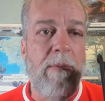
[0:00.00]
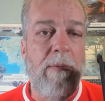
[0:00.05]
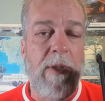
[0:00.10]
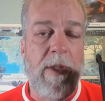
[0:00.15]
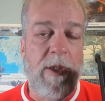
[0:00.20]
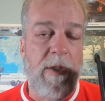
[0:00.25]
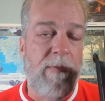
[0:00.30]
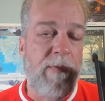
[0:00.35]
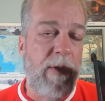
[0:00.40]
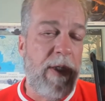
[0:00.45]

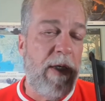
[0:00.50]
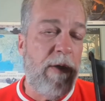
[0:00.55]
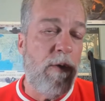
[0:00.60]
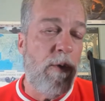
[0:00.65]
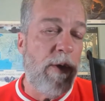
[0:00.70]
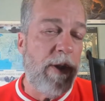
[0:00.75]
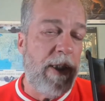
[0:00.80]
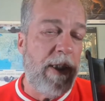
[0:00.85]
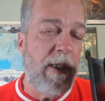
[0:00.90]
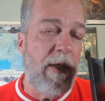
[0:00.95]
which of
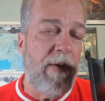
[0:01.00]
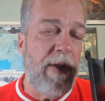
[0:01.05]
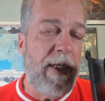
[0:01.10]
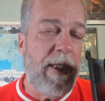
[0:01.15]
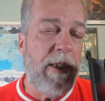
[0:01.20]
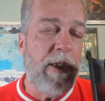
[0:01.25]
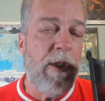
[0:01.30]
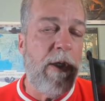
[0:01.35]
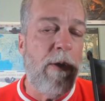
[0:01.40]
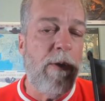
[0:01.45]
course is on the
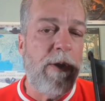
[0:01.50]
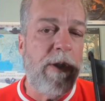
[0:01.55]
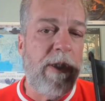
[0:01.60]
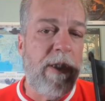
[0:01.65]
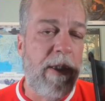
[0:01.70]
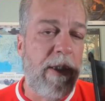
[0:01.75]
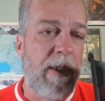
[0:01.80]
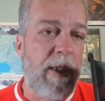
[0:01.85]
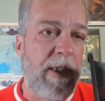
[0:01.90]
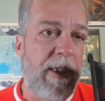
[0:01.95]
east
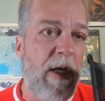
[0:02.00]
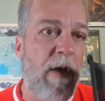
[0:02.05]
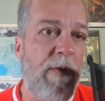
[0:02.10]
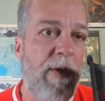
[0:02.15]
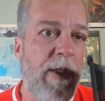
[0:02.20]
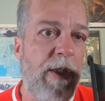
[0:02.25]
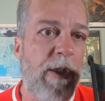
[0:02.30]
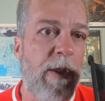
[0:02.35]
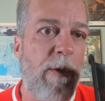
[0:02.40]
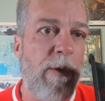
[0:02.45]
coast, the
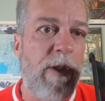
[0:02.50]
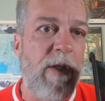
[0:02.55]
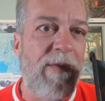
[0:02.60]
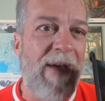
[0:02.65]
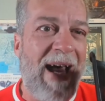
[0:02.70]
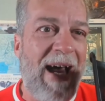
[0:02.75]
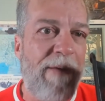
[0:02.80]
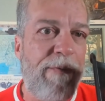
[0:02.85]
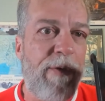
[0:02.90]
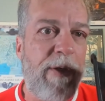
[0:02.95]
southeast coast of
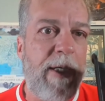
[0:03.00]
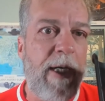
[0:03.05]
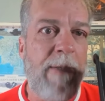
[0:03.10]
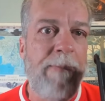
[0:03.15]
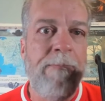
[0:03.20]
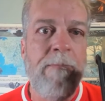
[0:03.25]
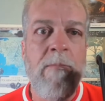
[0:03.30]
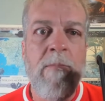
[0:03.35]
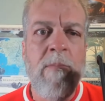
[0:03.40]
Africa.